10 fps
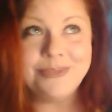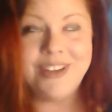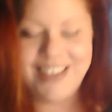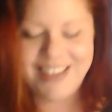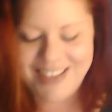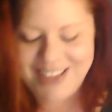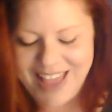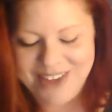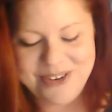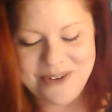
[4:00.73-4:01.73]
I
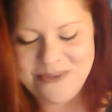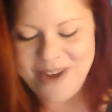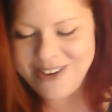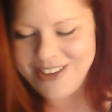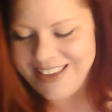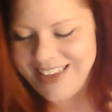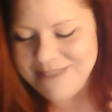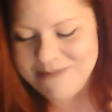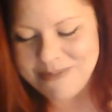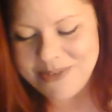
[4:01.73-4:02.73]
don't know where he came
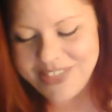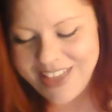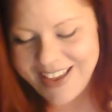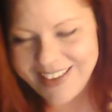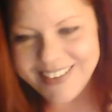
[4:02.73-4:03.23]
up with that.